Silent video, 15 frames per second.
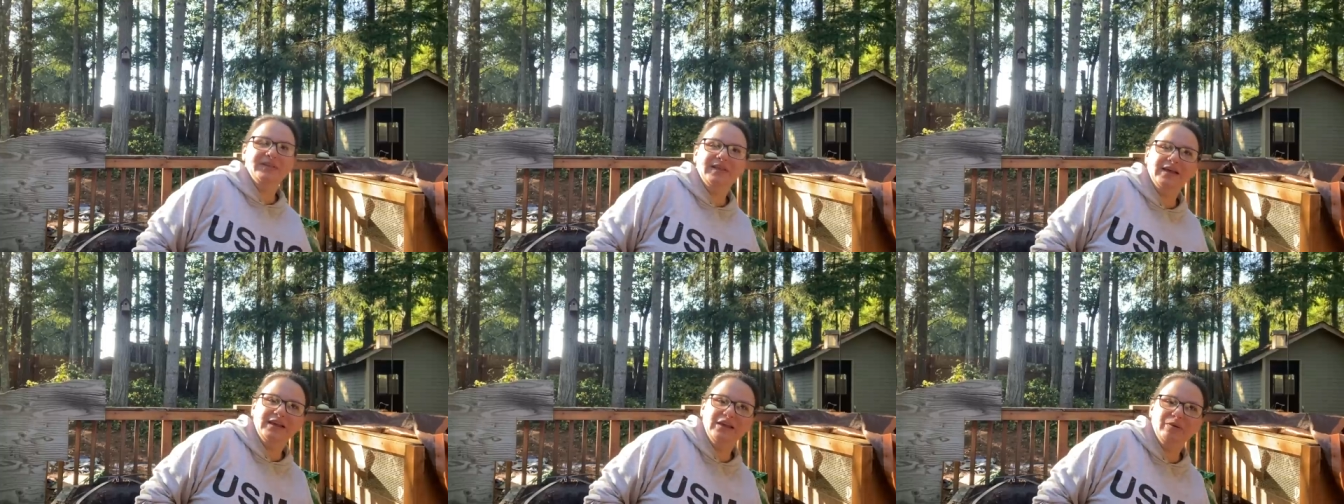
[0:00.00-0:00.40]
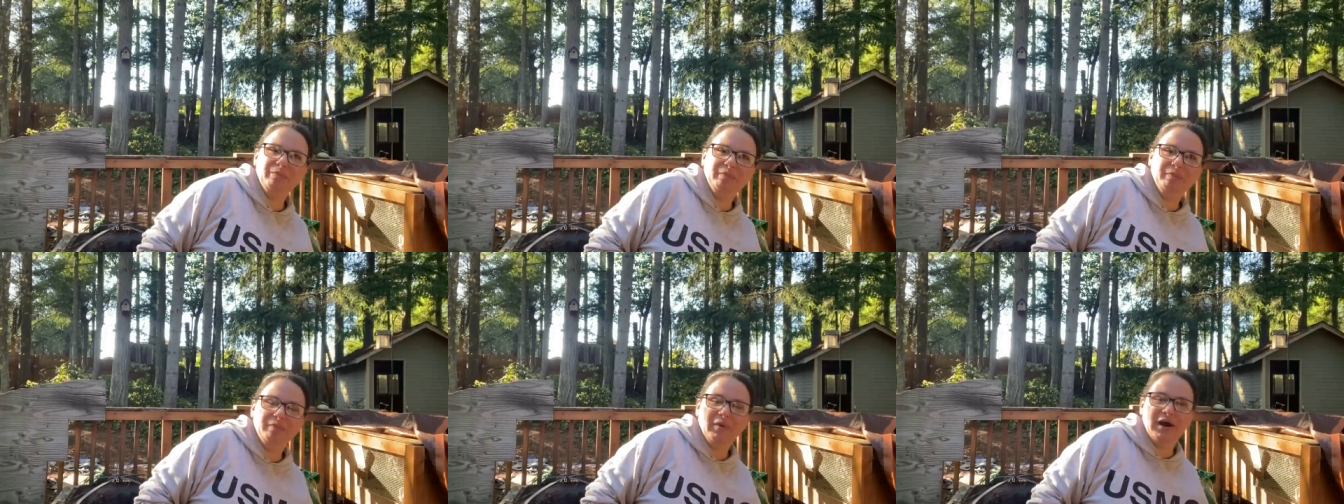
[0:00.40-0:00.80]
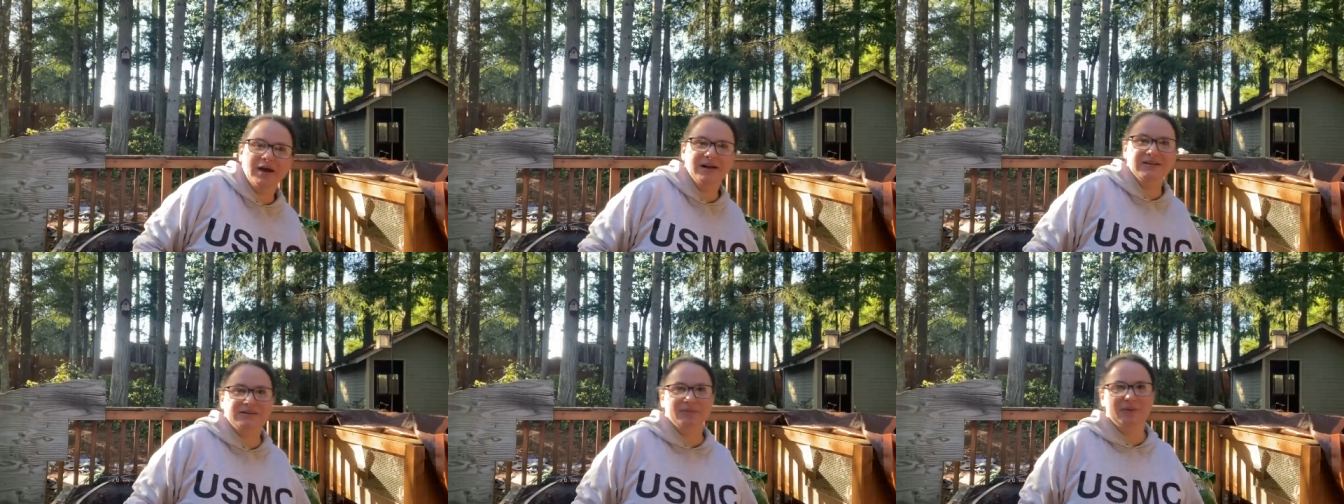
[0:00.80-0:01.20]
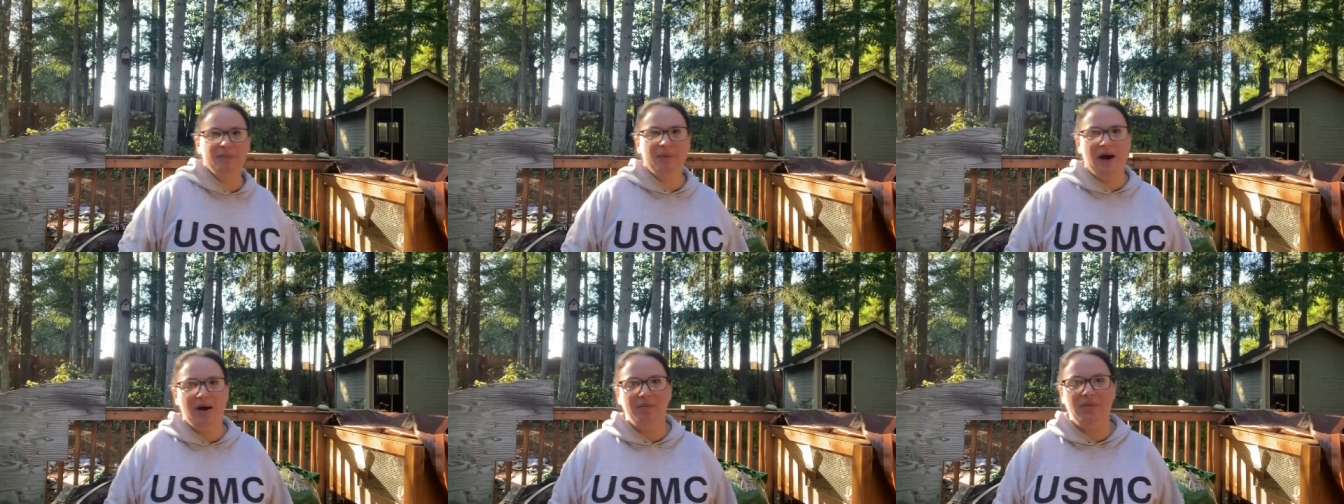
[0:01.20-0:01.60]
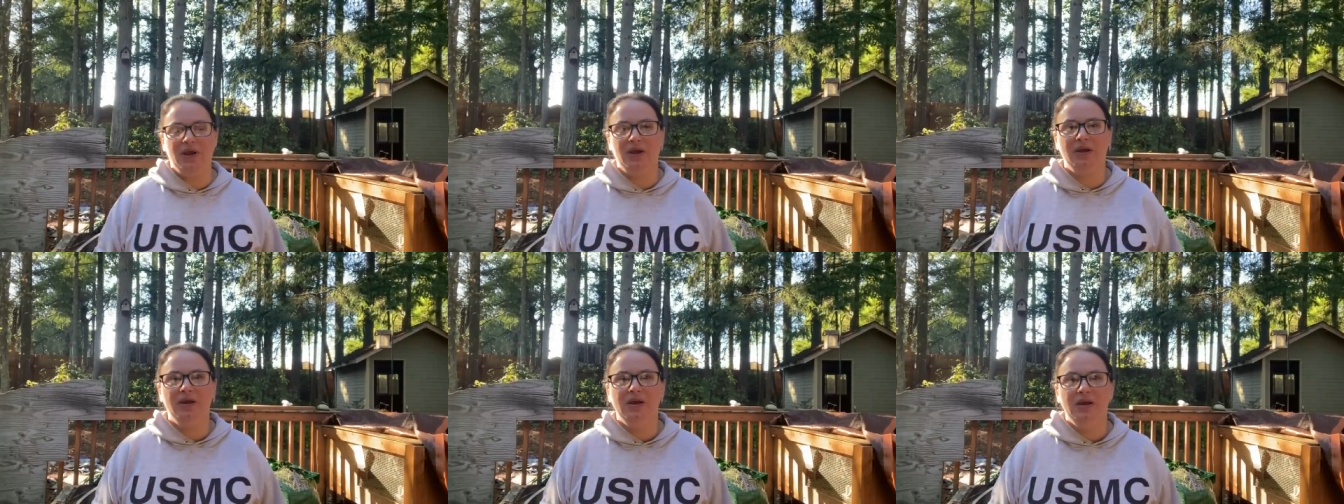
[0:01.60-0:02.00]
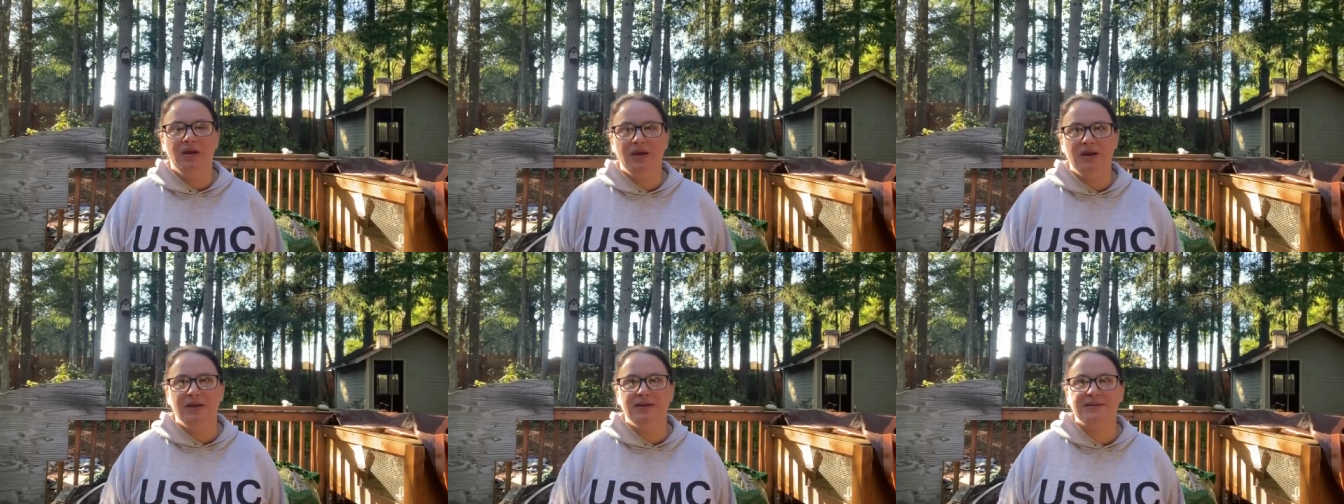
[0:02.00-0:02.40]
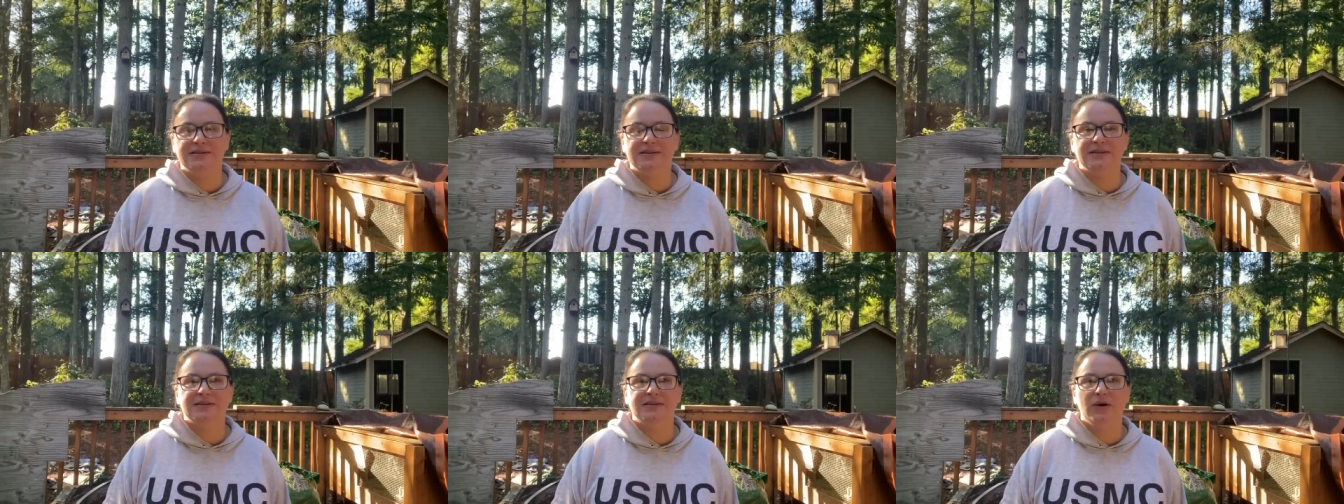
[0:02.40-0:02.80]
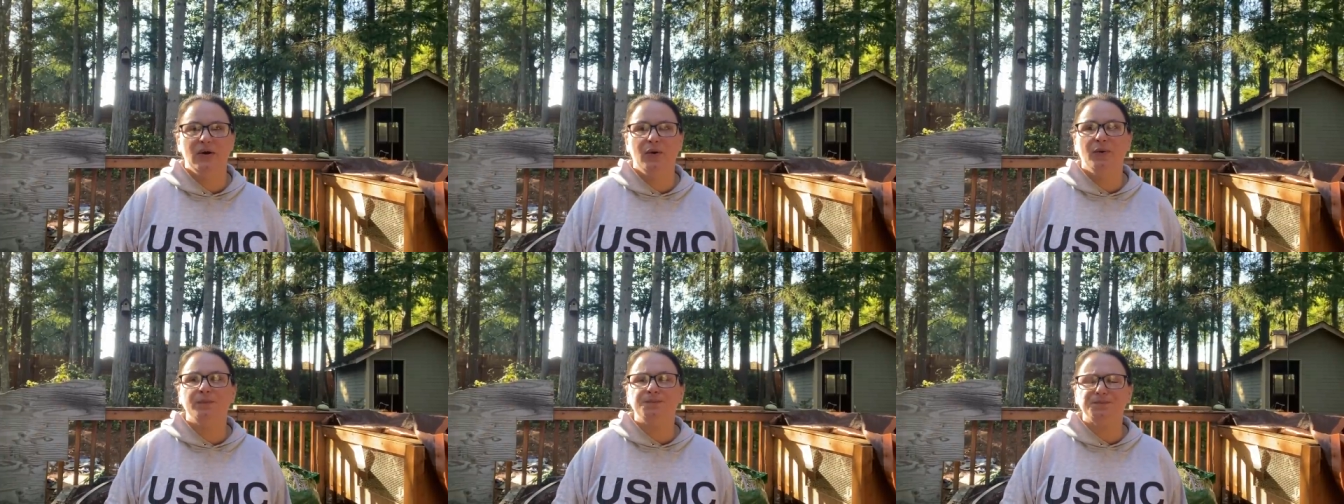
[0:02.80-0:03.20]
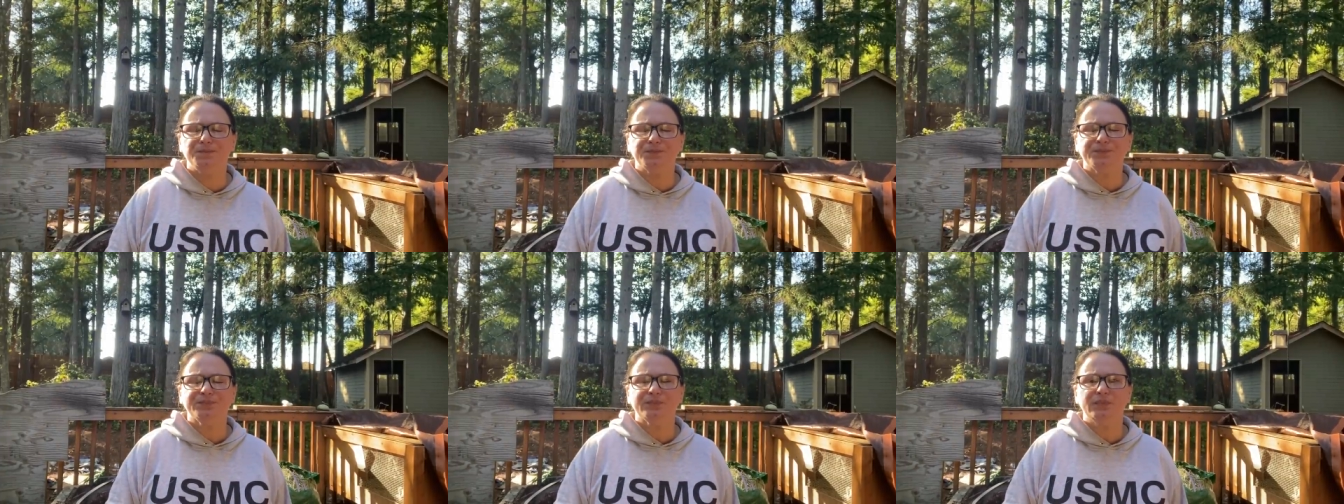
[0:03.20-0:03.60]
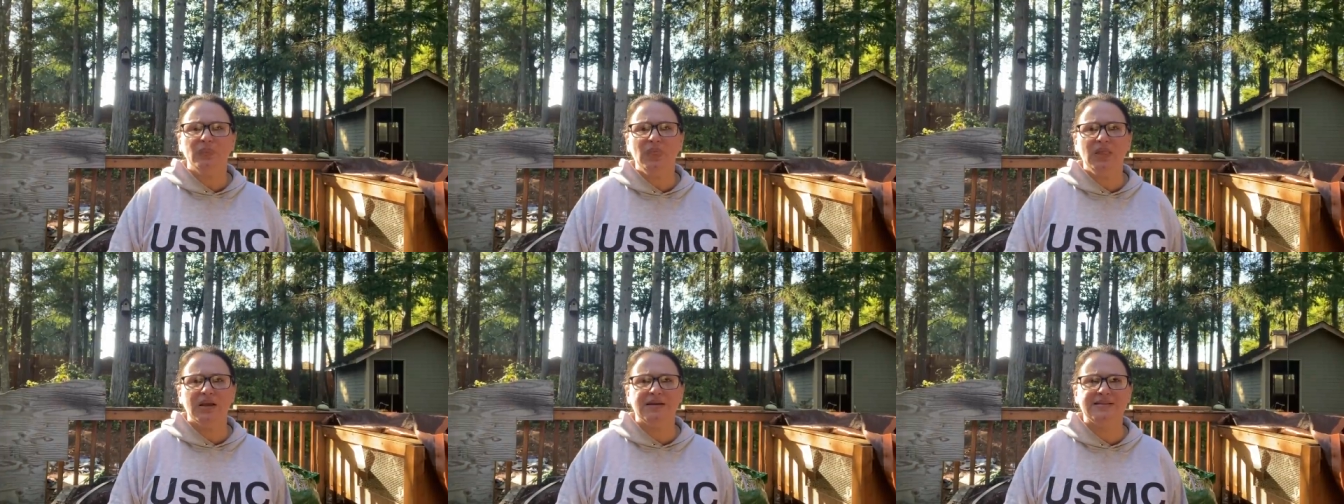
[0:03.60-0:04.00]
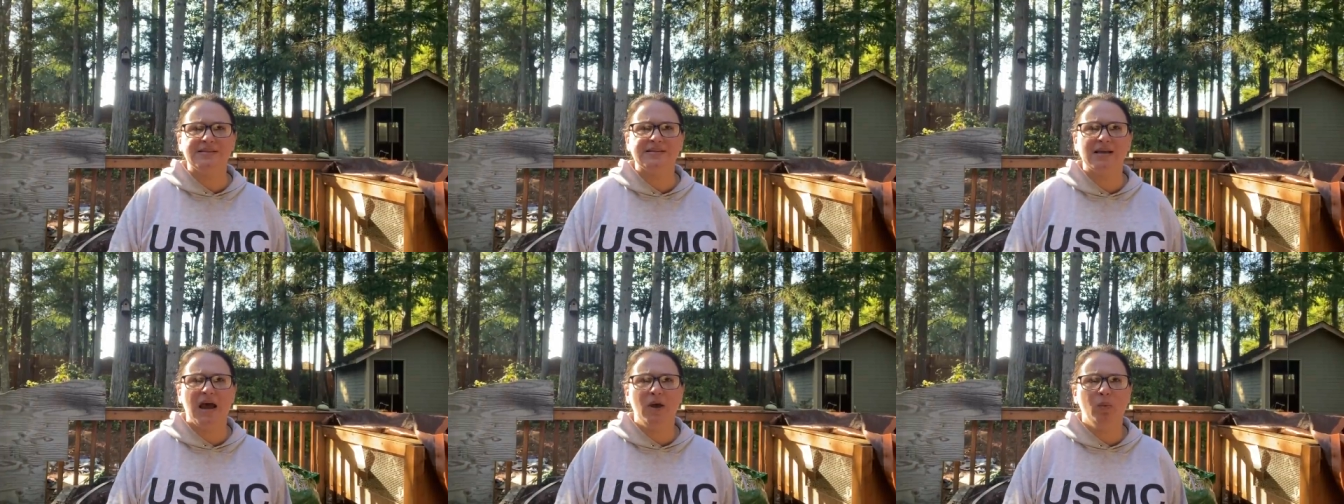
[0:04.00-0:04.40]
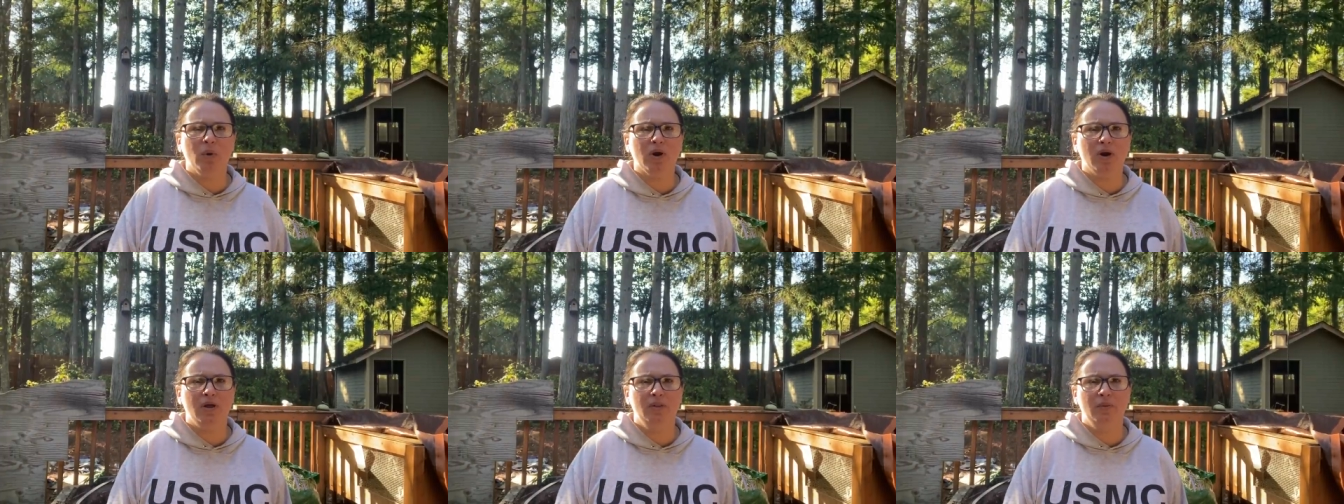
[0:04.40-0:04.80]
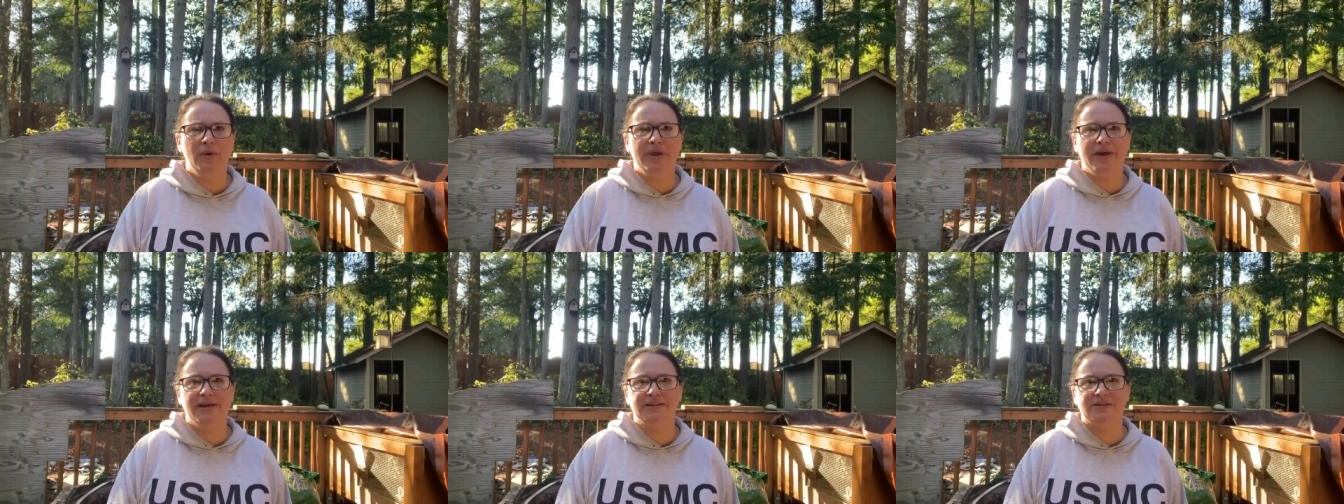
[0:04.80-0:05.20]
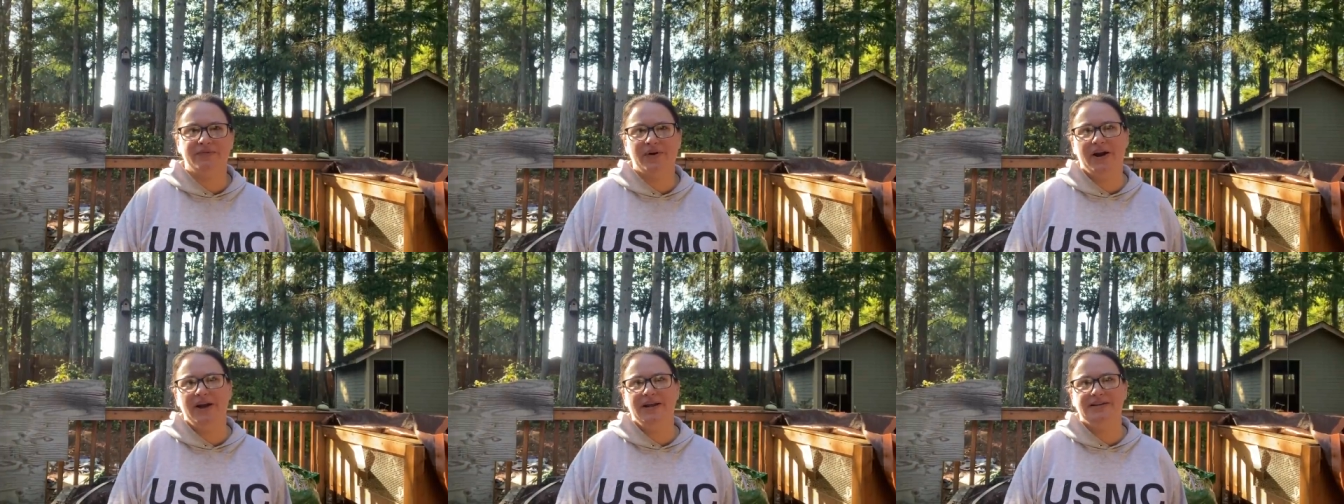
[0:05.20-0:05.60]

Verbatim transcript: that he, my husband bought me is, so I work on the weekends, Friday,